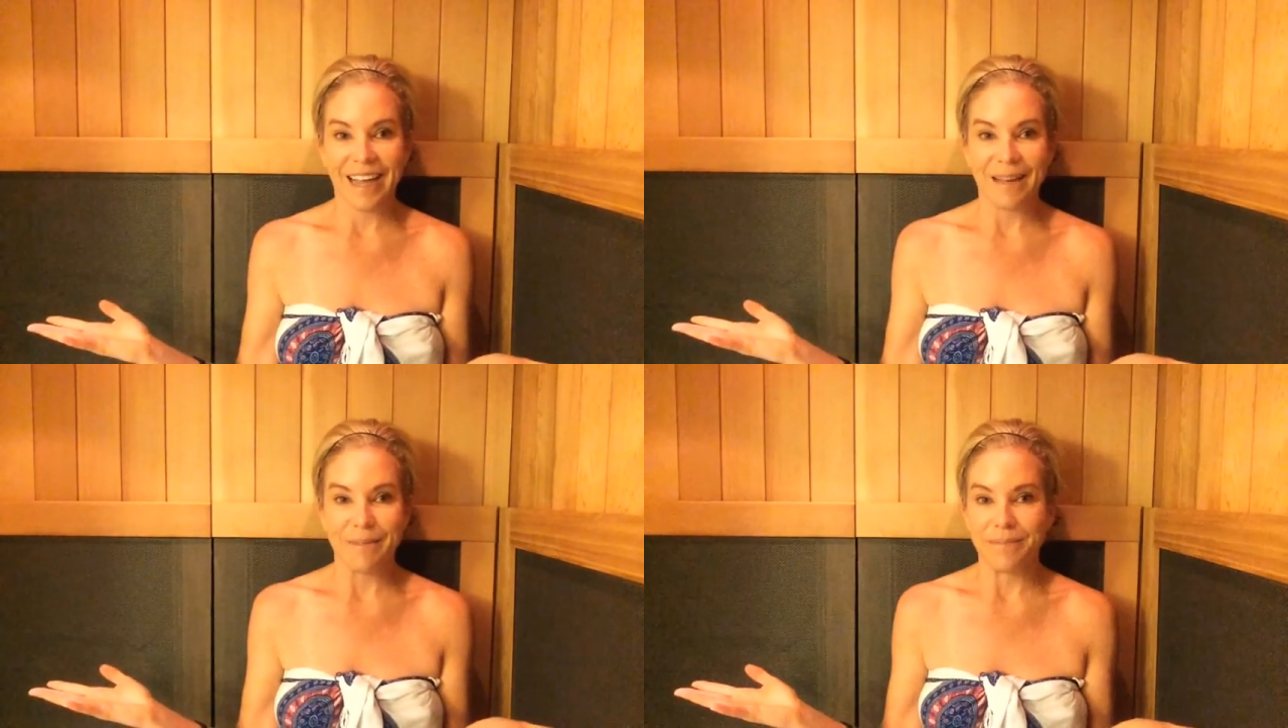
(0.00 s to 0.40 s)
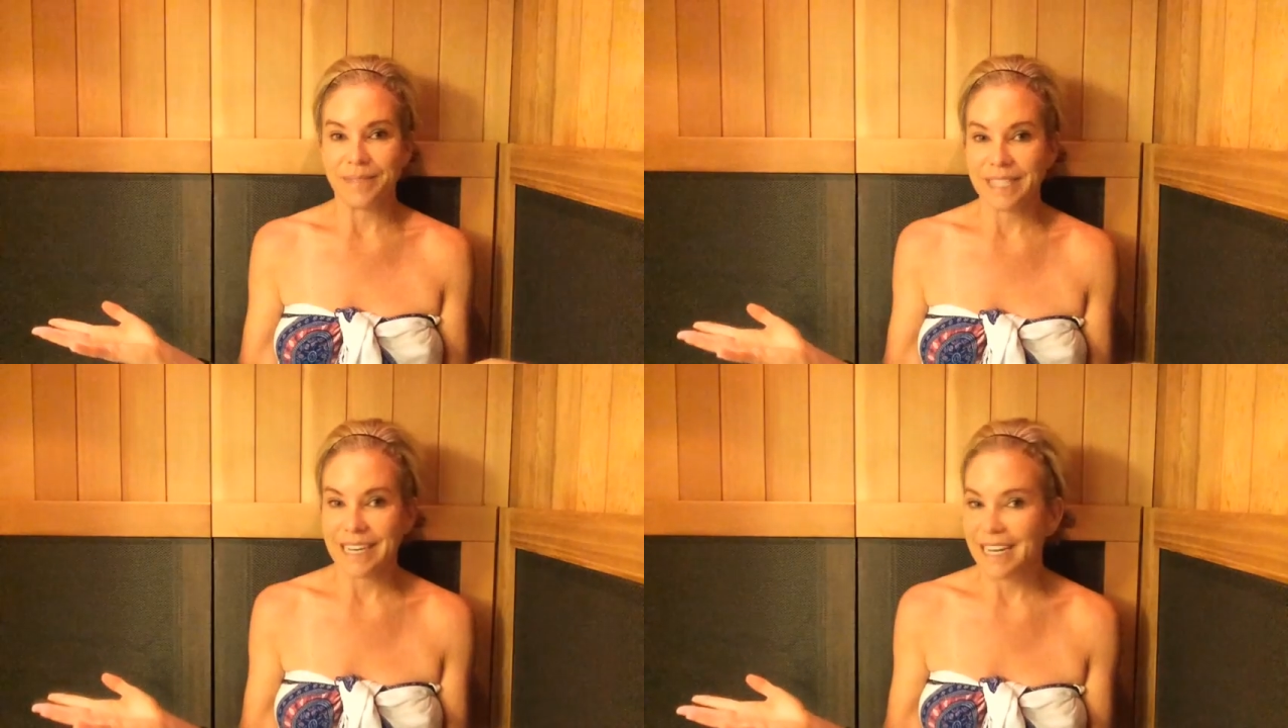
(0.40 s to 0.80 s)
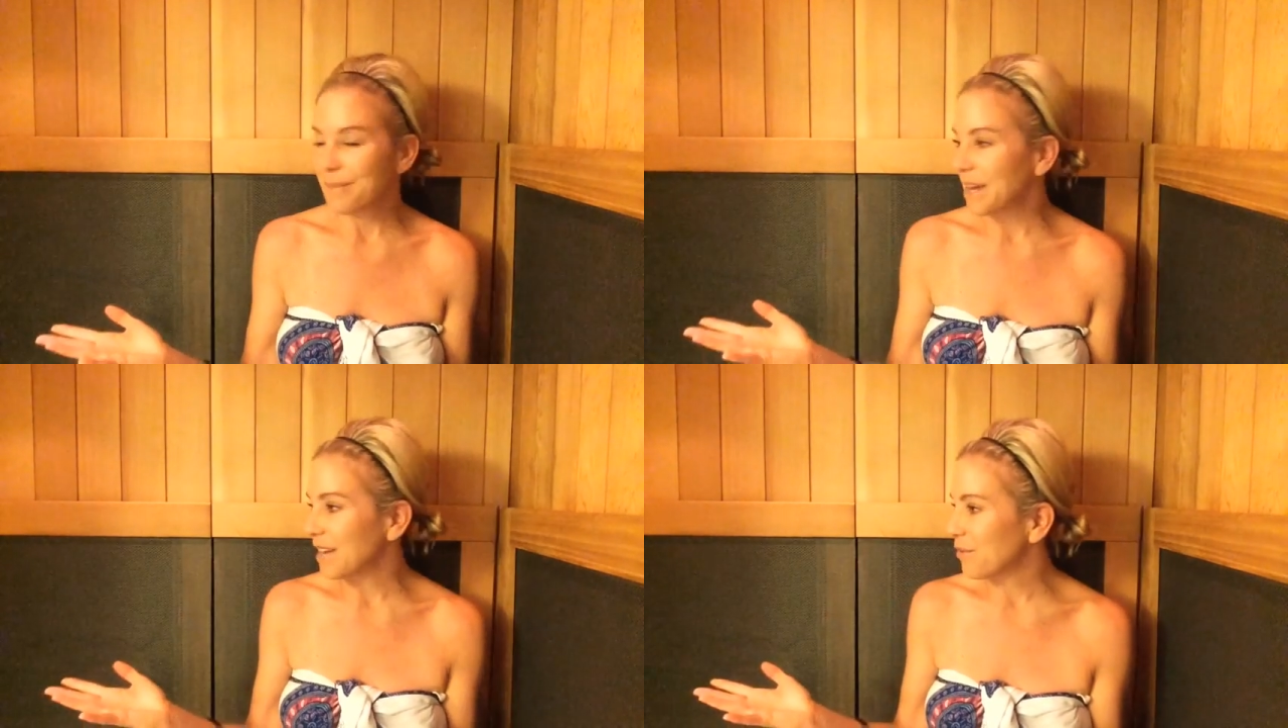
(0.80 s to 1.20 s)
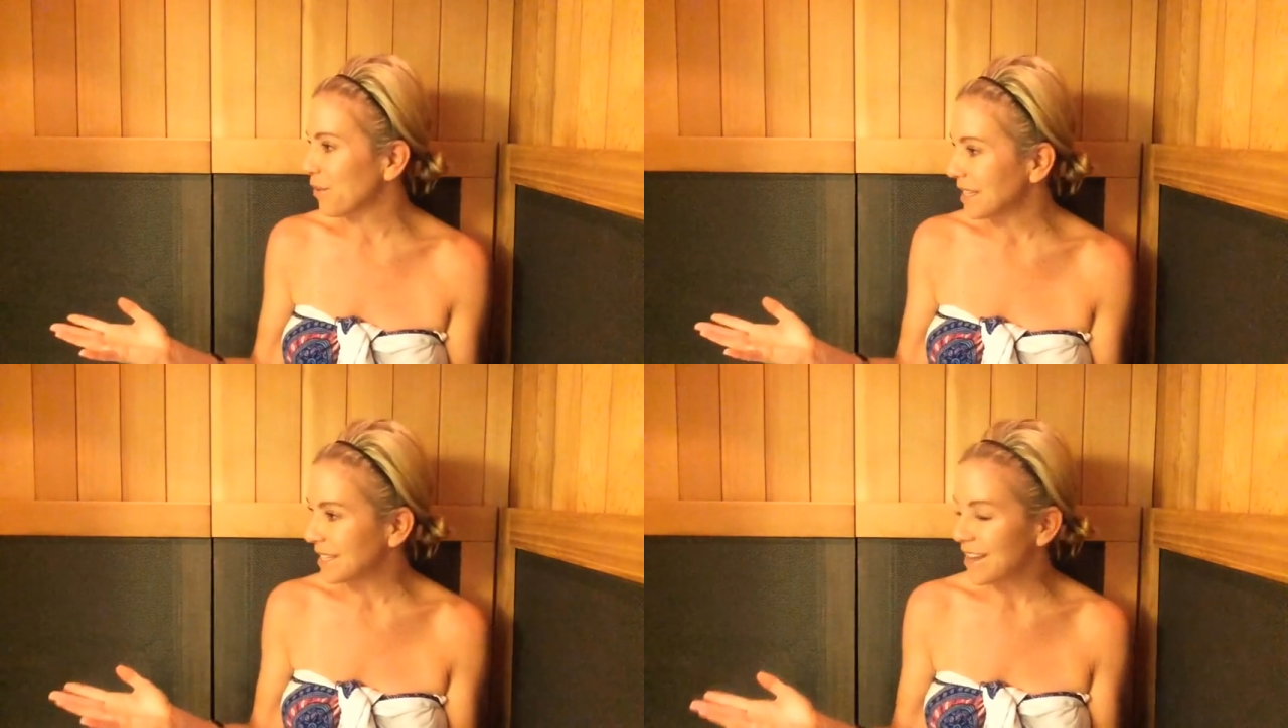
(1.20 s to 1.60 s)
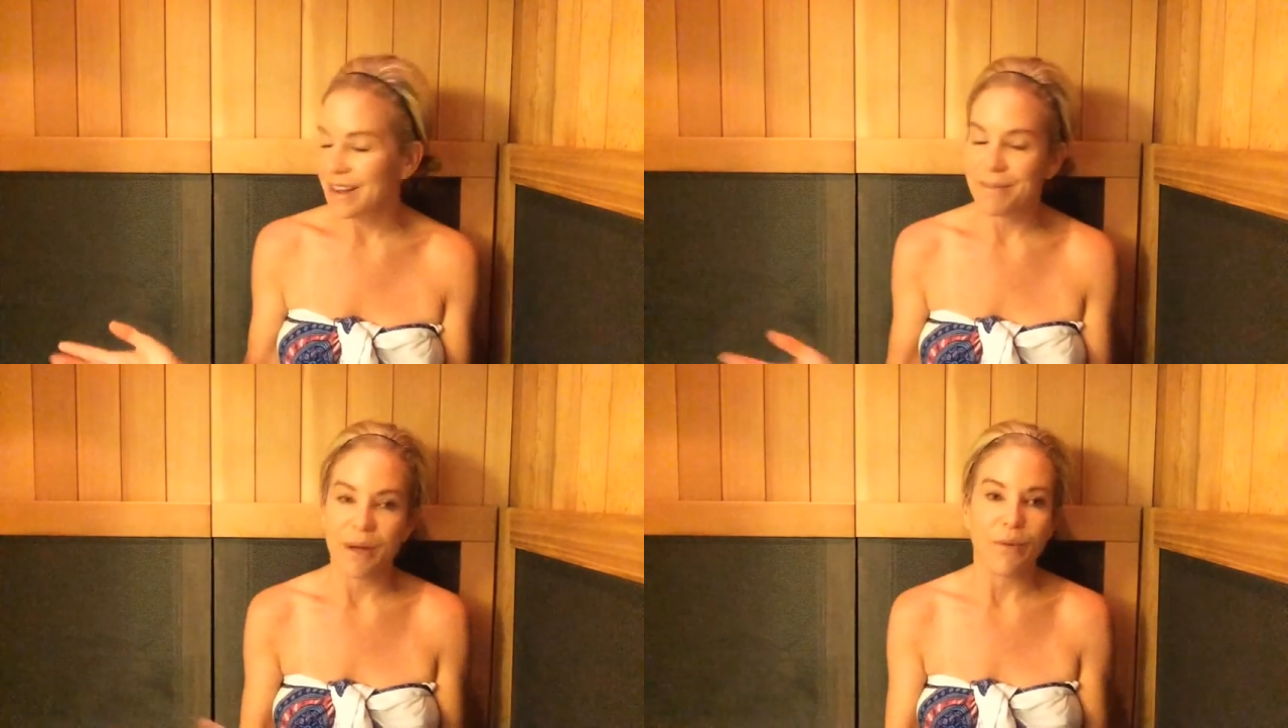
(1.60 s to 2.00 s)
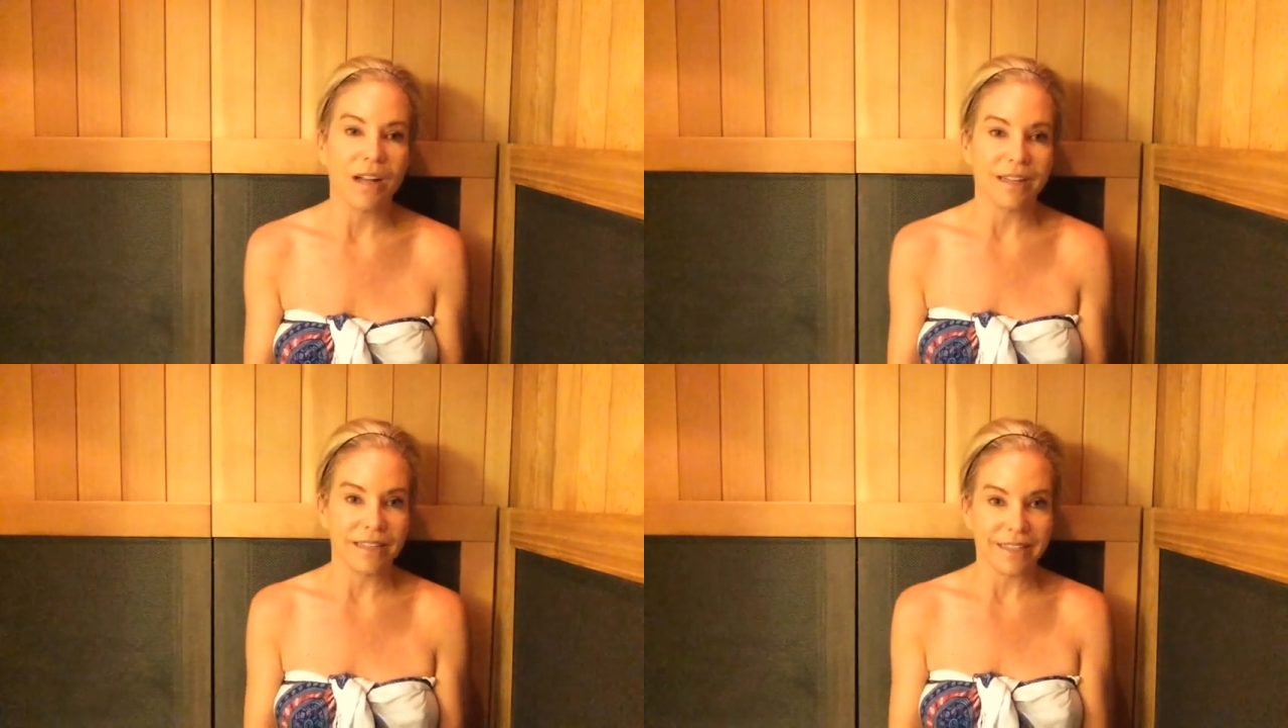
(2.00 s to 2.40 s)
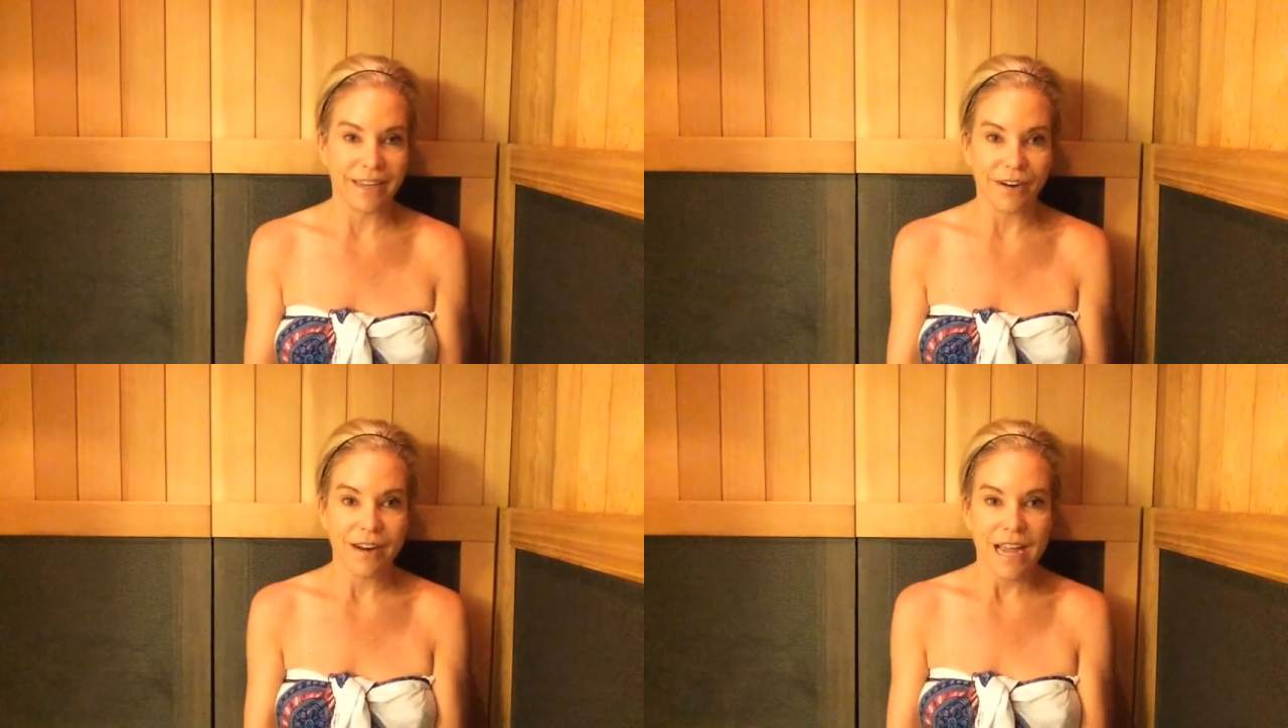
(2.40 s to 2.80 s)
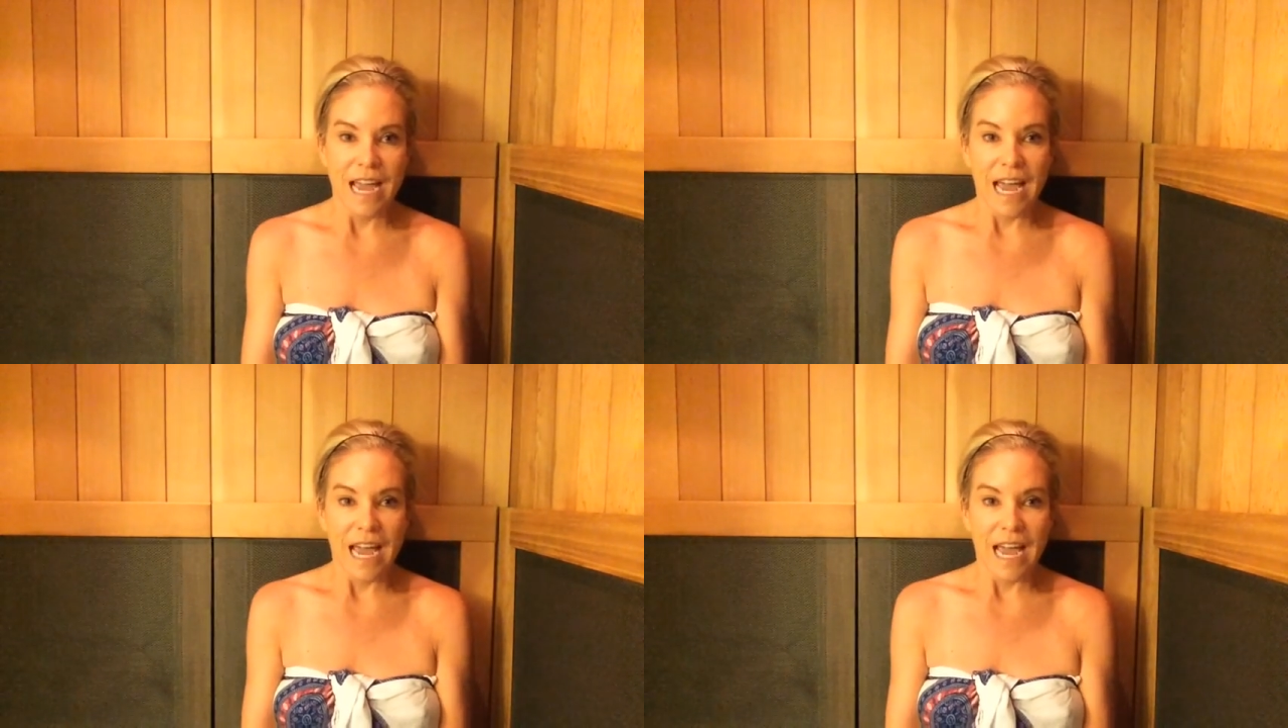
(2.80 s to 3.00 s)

I'm sitting in my infrared sauna at my wellness center.